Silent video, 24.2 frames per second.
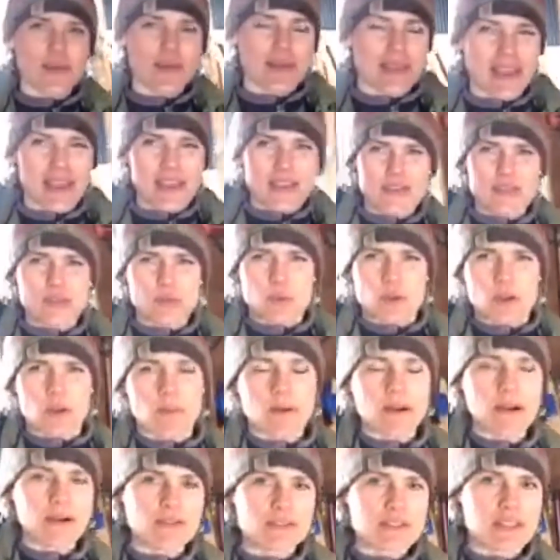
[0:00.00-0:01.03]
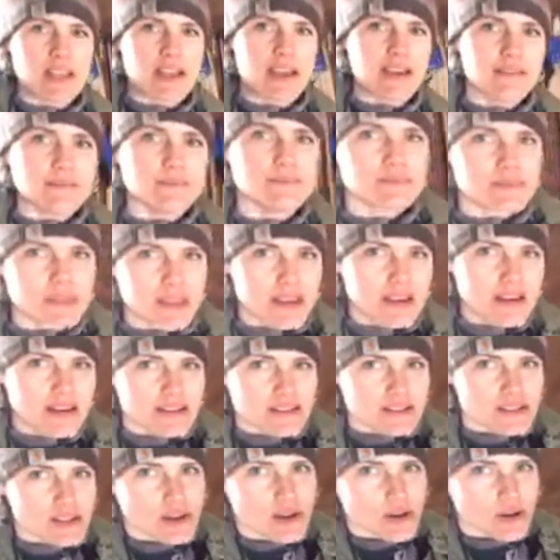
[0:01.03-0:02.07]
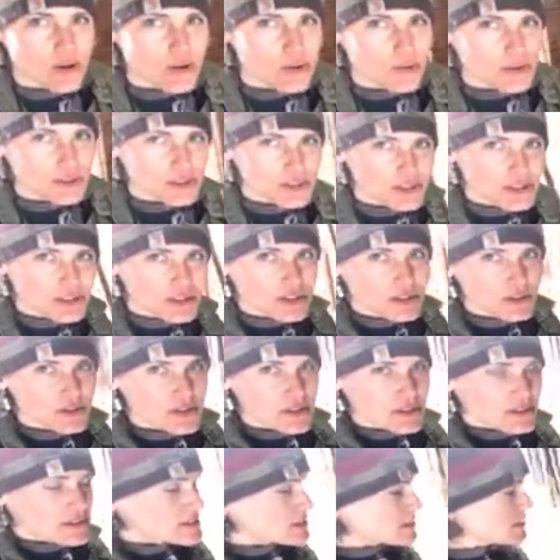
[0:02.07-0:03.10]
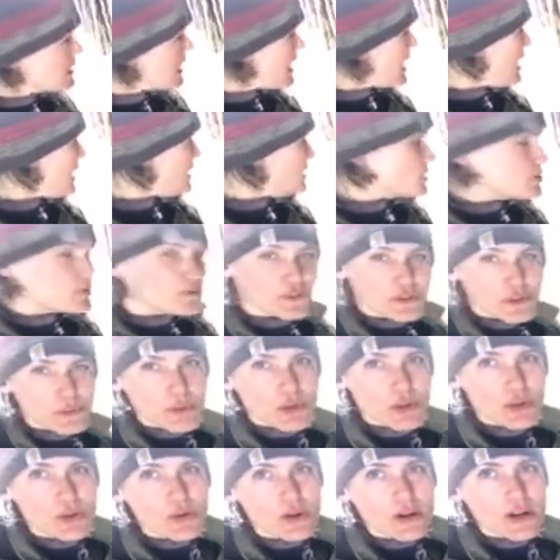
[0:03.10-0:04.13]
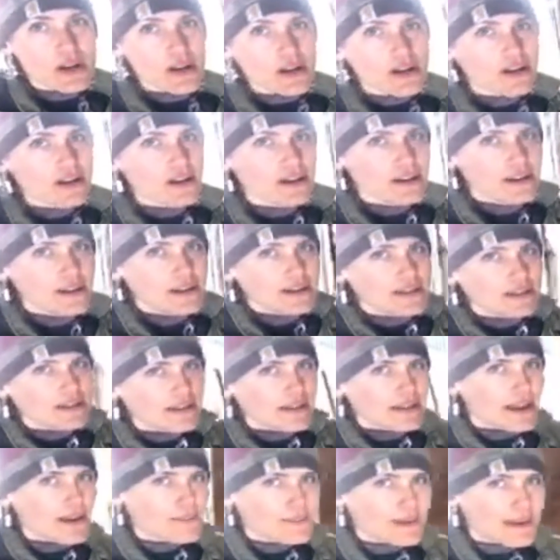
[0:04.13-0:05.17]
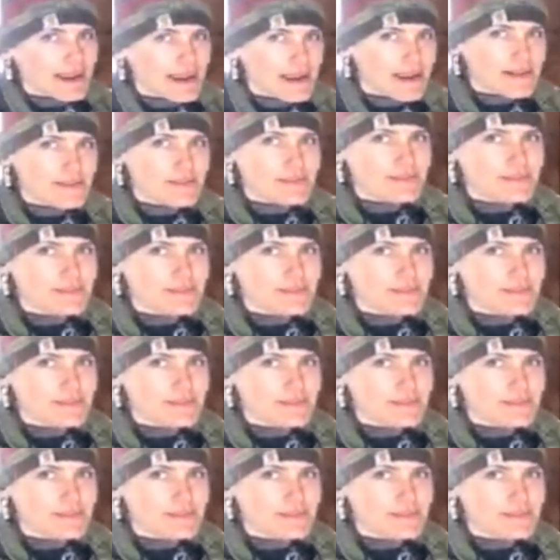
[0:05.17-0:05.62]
we can't use wheelbarrows yet, so we're still using sleds for the manure. Got my,